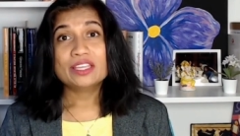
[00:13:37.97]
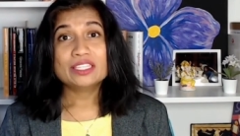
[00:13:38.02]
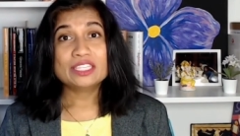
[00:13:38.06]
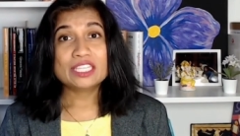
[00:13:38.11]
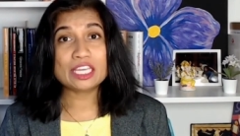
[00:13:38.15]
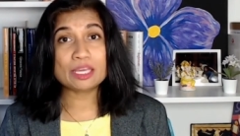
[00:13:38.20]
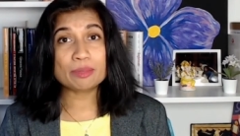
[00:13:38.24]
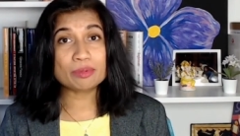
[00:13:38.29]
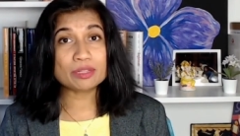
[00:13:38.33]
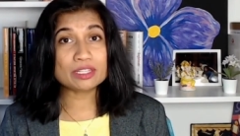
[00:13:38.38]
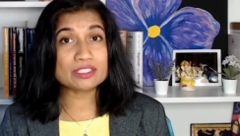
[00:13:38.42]

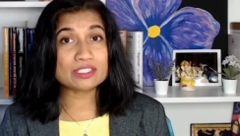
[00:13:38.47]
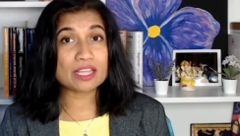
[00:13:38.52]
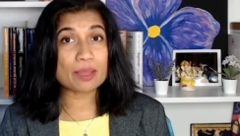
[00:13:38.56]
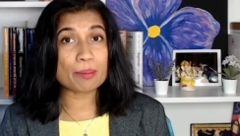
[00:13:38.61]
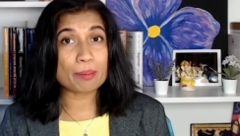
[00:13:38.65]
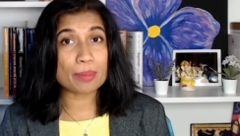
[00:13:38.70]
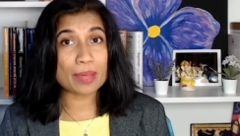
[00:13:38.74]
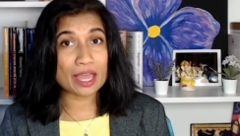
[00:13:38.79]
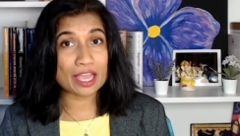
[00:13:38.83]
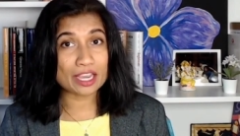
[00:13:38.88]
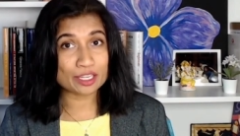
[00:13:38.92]
T-bills
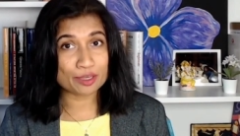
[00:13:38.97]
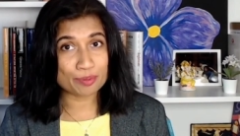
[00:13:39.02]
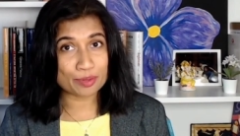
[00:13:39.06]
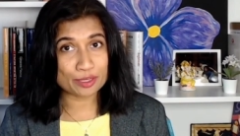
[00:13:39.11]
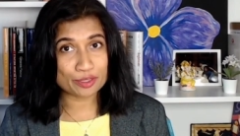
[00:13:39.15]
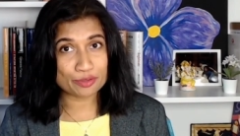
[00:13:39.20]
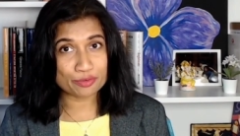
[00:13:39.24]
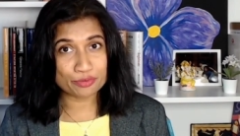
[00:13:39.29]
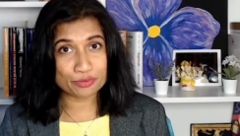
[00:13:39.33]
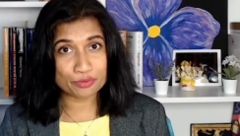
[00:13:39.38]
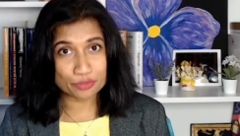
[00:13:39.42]
are backed by
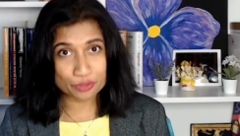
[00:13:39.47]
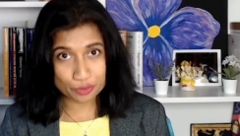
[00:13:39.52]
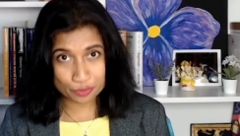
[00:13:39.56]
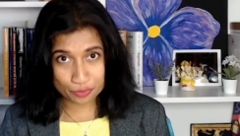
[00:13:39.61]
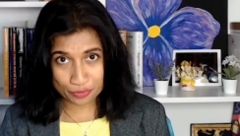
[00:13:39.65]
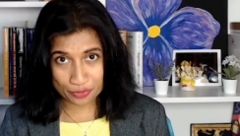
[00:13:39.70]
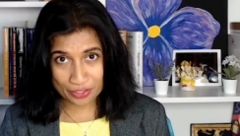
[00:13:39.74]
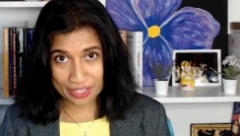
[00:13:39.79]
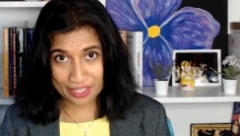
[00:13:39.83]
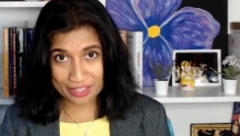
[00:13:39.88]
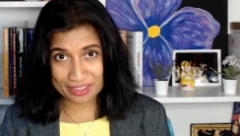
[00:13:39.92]
the full
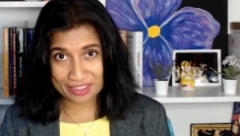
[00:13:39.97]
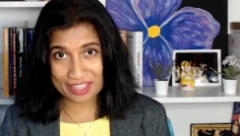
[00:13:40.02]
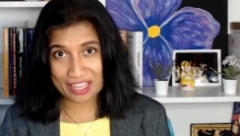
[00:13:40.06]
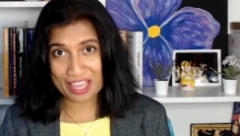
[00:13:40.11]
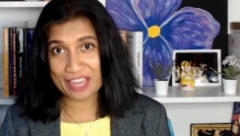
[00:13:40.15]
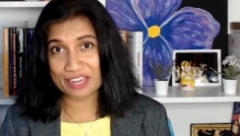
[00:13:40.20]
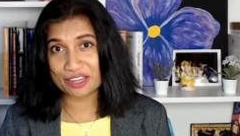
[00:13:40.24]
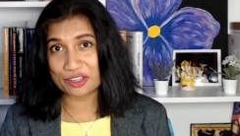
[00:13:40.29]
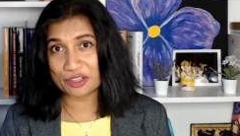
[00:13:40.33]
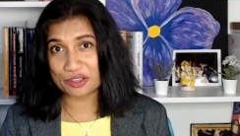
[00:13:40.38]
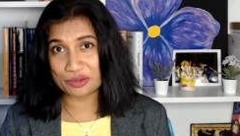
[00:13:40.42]
faith
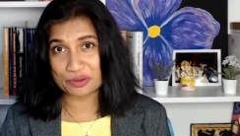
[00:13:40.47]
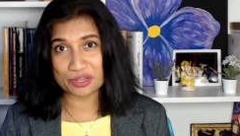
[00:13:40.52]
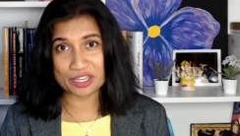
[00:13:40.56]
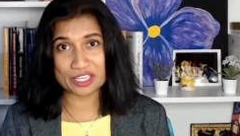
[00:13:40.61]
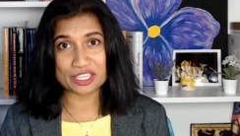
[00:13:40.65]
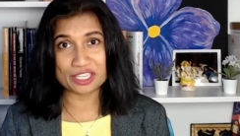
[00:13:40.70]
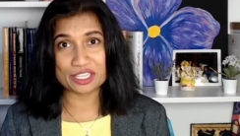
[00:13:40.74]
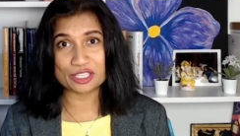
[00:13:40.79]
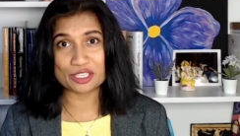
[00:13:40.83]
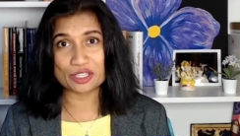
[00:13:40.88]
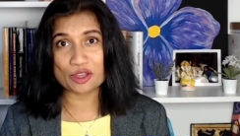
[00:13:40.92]
and
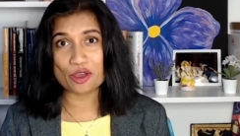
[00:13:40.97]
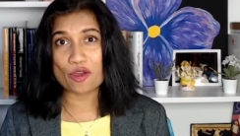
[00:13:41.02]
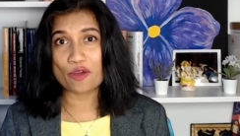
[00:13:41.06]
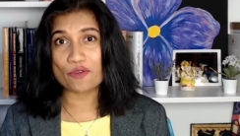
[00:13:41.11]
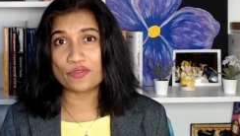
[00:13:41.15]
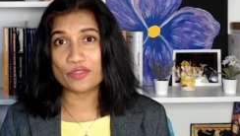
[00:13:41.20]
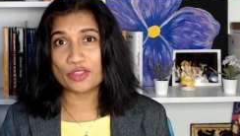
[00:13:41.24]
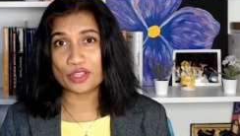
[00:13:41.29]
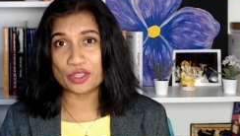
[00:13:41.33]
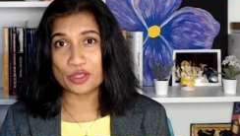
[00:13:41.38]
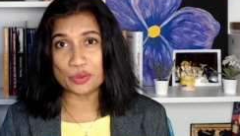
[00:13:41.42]
credit
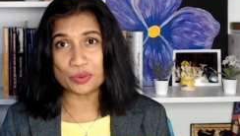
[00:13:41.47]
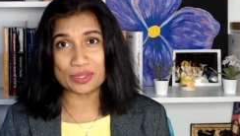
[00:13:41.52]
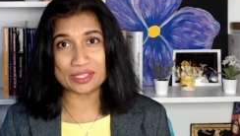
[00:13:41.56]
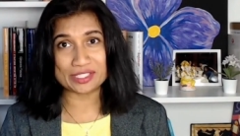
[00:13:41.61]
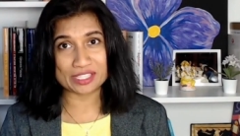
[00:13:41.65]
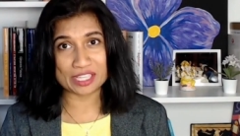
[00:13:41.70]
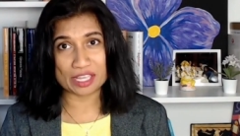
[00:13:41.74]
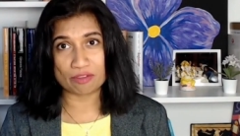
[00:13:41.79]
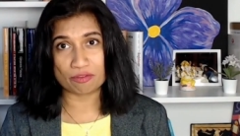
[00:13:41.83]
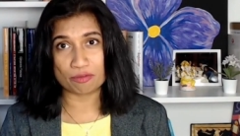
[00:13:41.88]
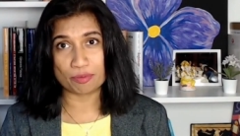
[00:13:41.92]
of the
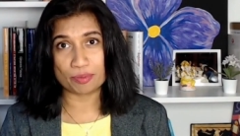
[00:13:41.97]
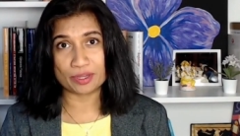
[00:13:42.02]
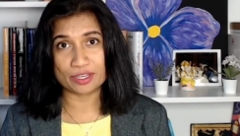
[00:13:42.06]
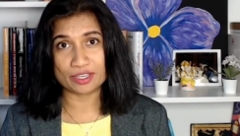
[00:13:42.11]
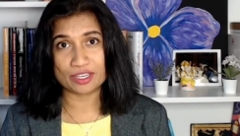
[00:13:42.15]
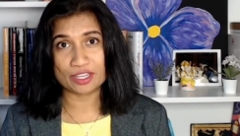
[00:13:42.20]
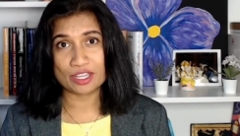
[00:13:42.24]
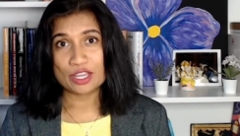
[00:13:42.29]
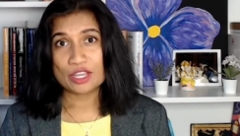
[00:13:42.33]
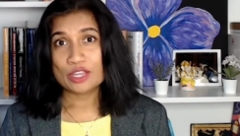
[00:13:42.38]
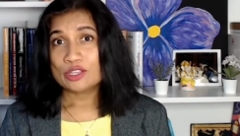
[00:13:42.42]
US
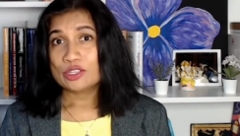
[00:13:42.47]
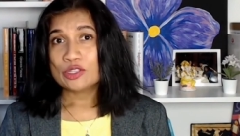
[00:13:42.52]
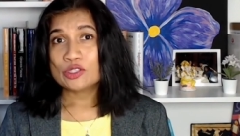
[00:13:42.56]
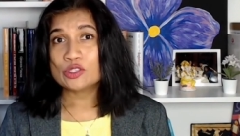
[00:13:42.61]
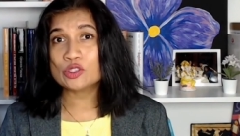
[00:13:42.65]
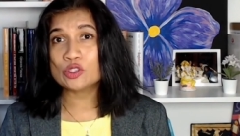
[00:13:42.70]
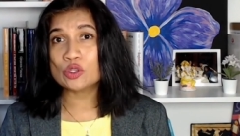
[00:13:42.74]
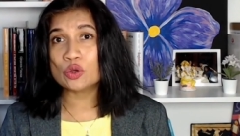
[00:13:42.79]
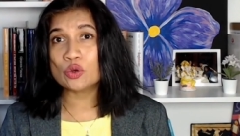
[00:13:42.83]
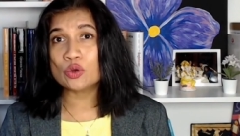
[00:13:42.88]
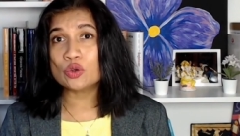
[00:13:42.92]
government.
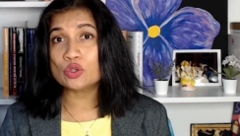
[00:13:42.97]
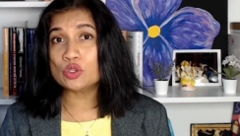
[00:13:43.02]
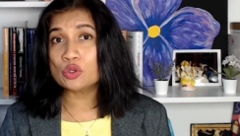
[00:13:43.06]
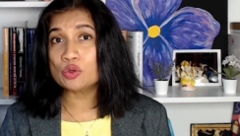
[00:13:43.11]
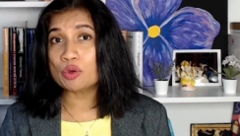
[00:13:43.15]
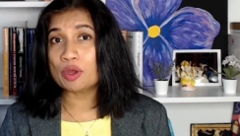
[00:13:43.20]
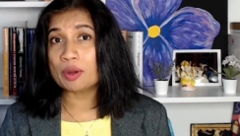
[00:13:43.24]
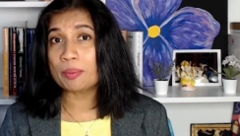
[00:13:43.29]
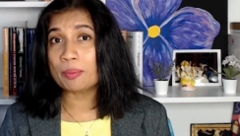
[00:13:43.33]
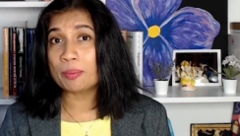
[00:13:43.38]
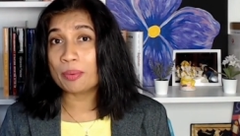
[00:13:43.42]
So
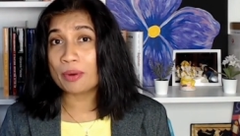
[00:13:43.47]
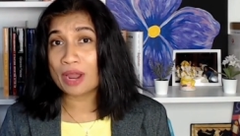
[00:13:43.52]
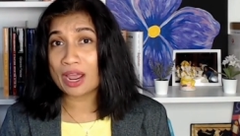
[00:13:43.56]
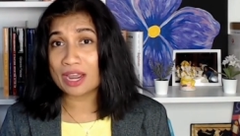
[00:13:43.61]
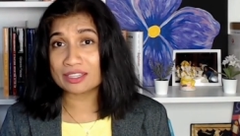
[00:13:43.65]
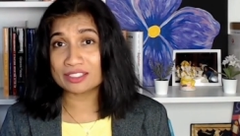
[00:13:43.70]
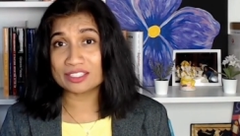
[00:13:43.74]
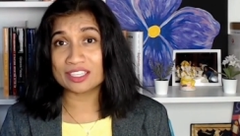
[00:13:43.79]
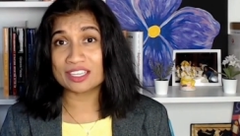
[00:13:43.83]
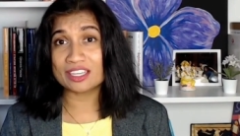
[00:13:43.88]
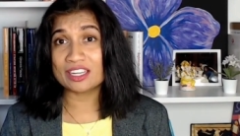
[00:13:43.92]
you are
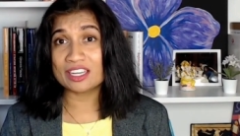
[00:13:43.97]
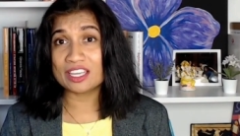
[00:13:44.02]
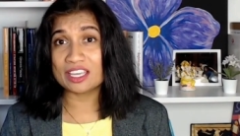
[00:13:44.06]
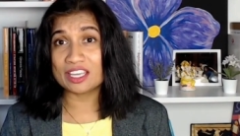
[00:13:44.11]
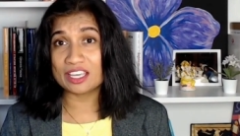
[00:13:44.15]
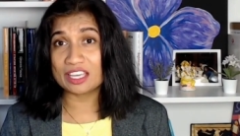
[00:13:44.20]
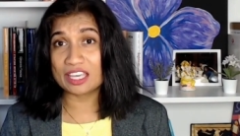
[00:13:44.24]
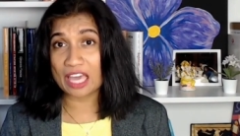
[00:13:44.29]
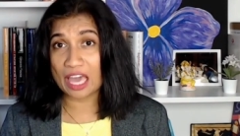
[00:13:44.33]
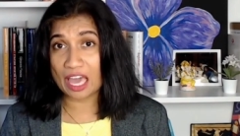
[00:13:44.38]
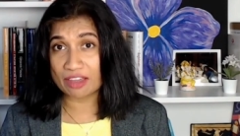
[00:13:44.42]
practically
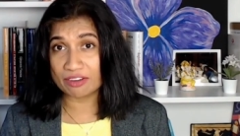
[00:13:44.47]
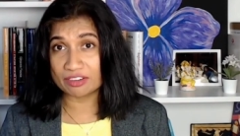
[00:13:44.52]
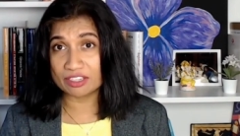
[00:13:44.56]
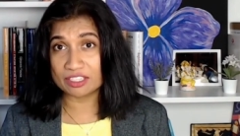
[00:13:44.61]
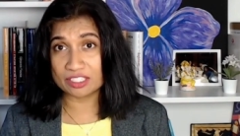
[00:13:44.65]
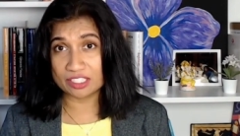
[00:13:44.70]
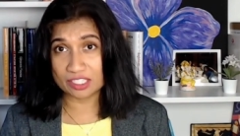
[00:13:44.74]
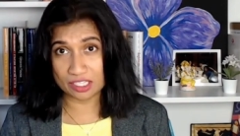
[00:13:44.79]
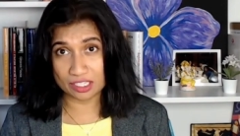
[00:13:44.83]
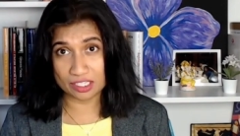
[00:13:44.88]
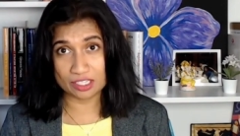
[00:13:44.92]

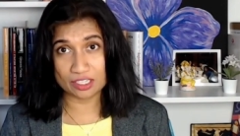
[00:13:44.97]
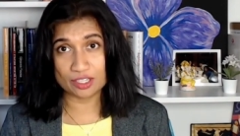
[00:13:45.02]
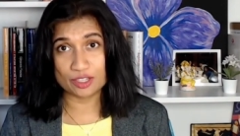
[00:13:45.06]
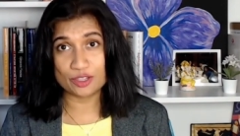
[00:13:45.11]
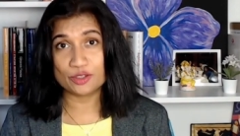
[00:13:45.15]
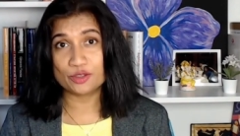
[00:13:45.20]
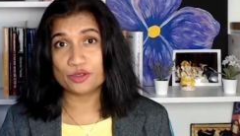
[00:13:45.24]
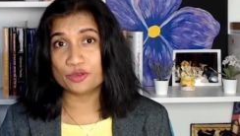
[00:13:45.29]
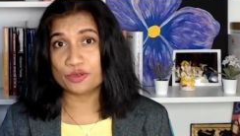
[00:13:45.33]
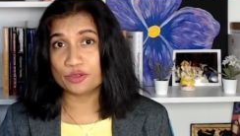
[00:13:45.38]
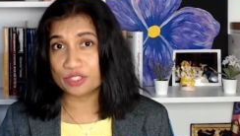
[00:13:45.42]
guaranteed
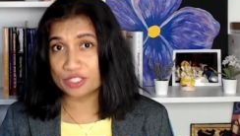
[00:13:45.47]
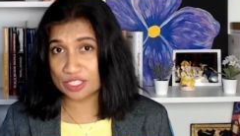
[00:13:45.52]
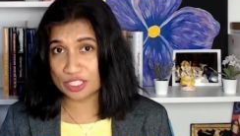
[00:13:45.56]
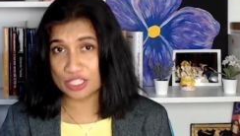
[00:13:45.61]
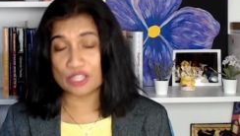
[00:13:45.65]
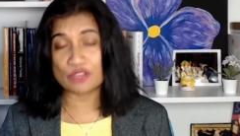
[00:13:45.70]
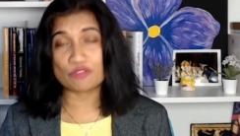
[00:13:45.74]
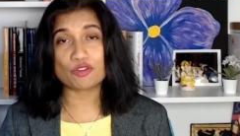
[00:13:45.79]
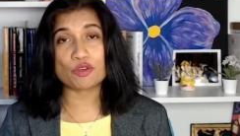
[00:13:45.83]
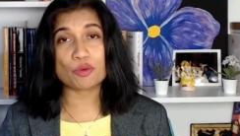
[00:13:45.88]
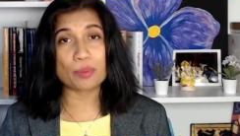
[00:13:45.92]
to
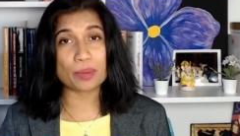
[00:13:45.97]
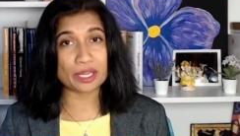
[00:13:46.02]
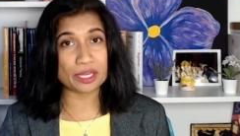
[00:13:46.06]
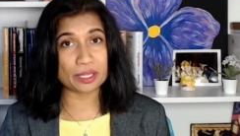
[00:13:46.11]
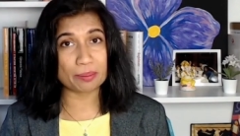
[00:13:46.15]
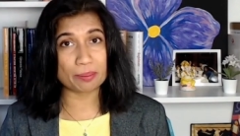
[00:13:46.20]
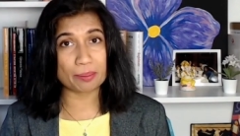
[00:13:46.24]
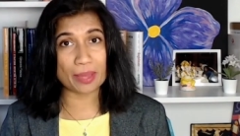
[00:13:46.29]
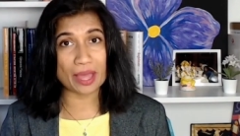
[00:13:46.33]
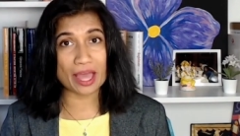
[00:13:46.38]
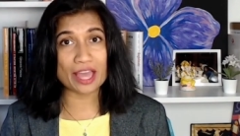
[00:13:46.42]
receive your
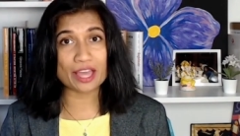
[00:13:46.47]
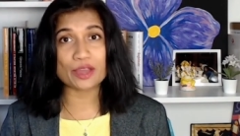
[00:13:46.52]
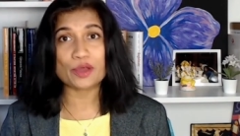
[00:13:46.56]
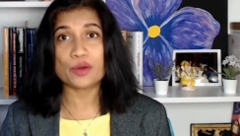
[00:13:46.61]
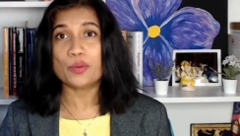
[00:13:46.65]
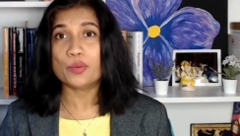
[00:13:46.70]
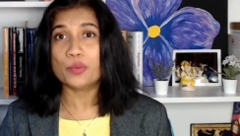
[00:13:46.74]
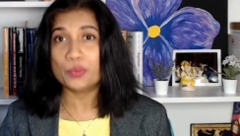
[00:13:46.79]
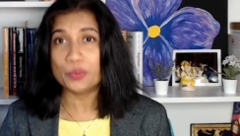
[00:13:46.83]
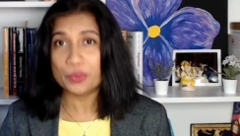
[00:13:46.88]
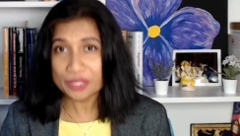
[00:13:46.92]
money back
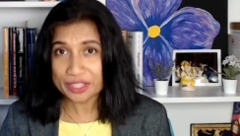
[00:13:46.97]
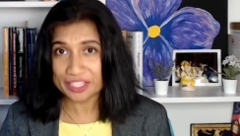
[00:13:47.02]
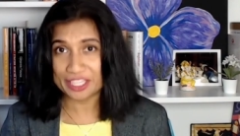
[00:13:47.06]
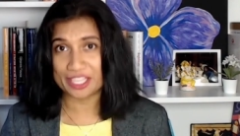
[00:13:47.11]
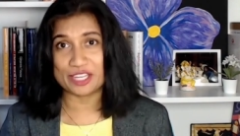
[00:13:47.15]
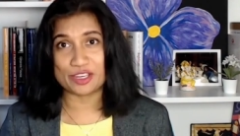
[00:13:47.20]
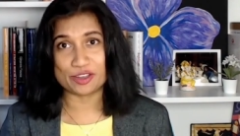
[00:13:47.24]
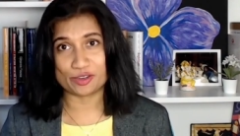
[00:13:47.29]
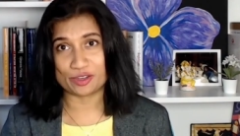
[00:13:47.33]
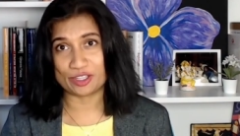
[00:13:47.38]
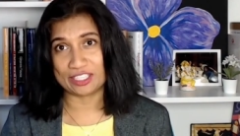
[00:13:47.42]

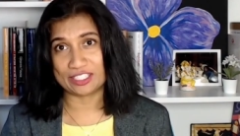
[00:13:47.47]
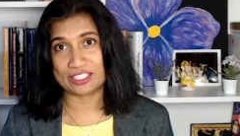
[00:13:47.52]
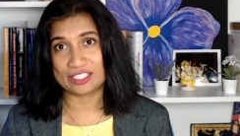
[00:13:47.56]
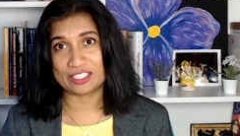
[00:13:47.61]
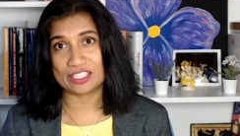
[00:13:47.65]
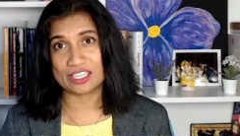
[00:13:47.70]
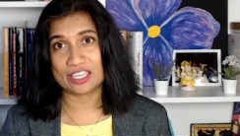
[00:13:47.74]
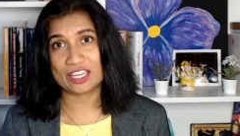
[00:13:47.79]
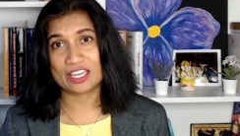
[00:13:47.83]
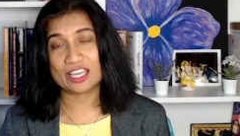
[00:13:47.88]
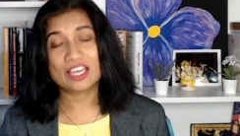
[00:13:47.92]
with
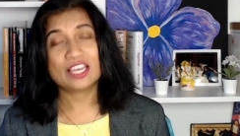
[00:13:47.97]
interest.